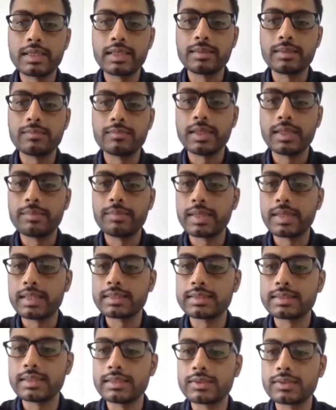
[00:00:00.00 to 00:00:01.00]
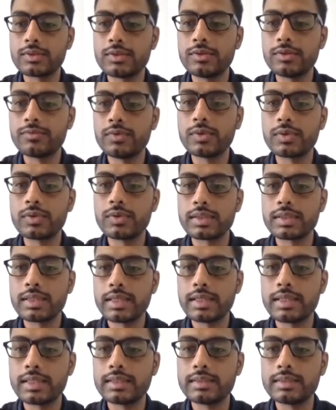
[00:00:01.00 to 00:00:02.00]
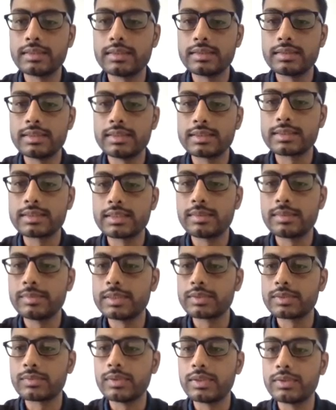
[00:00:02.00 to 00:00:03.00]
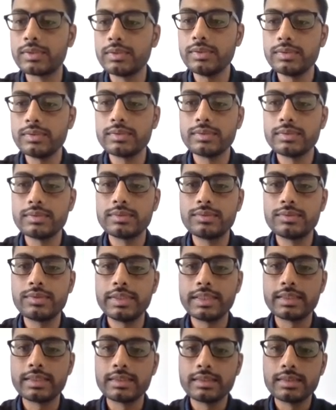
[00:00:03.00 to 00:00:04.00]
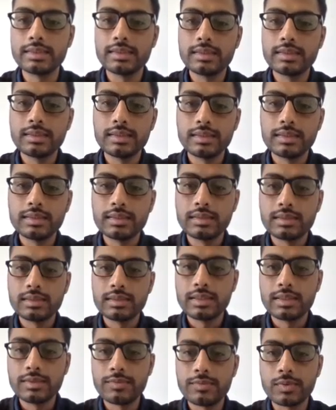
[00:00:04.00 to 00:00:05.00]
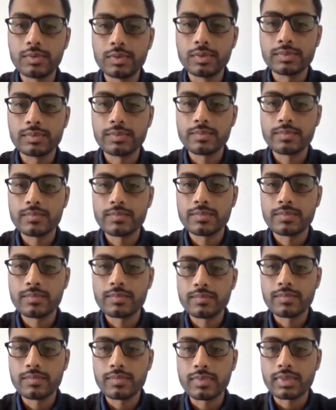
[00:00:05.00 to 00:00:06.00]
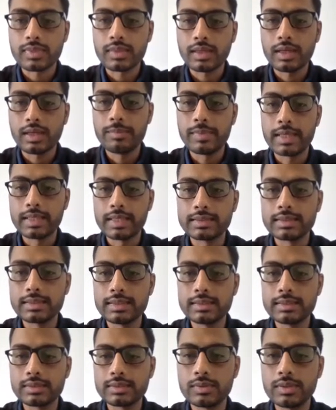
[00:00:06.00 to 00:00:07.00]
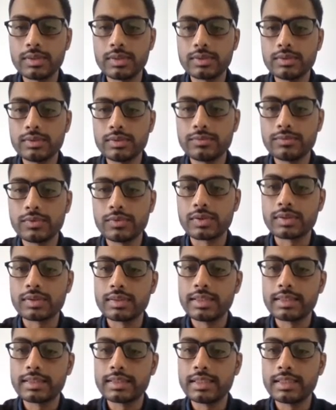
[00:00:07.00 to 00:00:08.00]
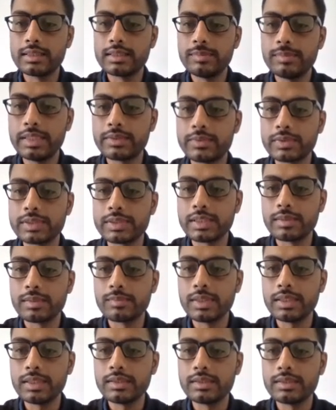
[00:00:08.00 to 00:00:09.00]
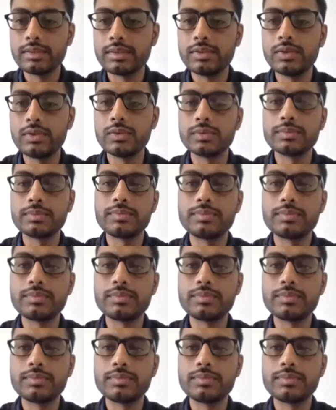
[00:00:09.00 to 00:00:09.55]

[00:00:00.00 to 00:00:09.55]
term. M minus n is equal to 4 and this term is equal to 3. Therefore, m minus n is equal to 4. Let that be equation number 2.